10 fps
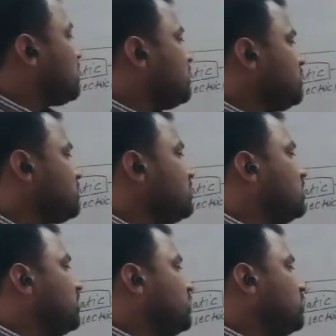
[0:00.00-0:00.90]
occur
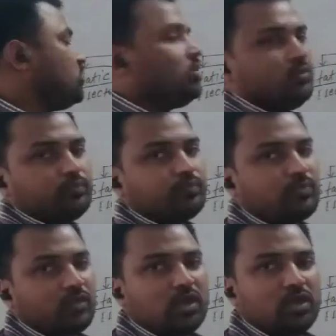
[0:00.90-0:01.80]
due to
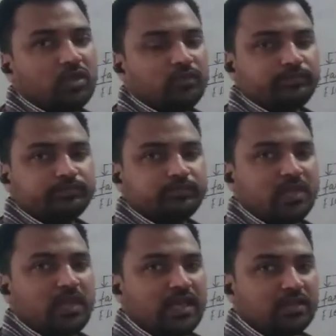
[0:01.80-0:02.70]

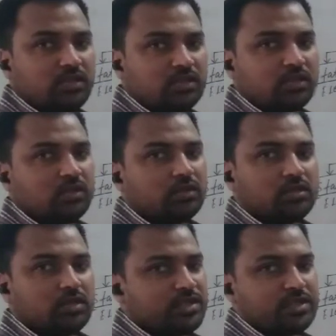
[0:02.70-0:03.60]
electric
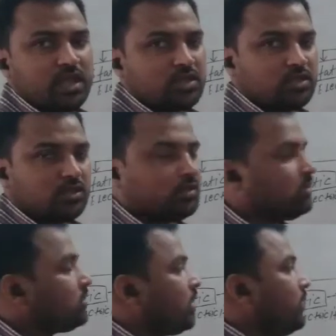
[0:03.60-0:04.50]
discharge.
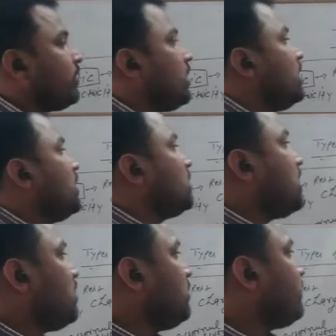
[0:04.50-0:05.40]
Okay,
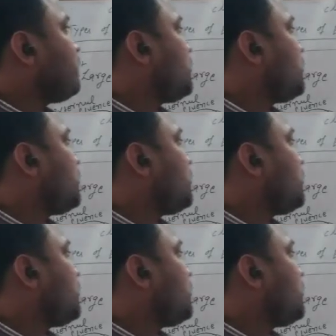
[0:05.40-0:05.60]
now